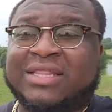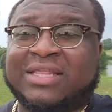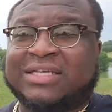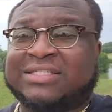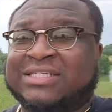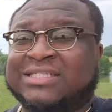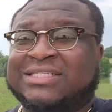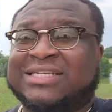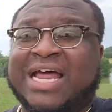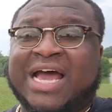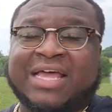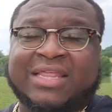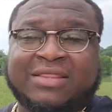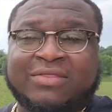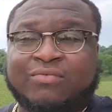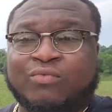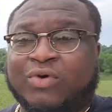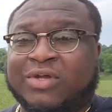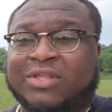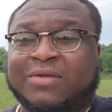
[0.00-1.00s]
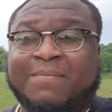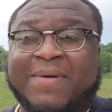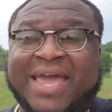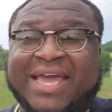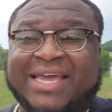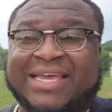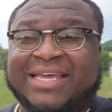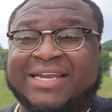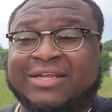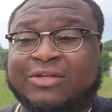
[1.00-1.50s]
this is not what the
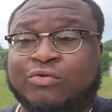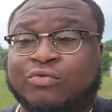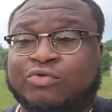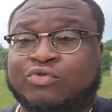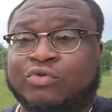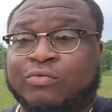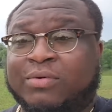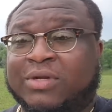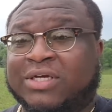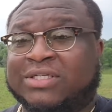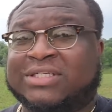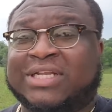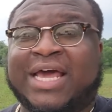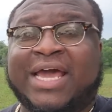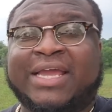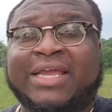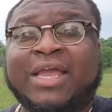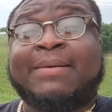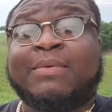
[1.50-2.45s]
back end of YouTube looks like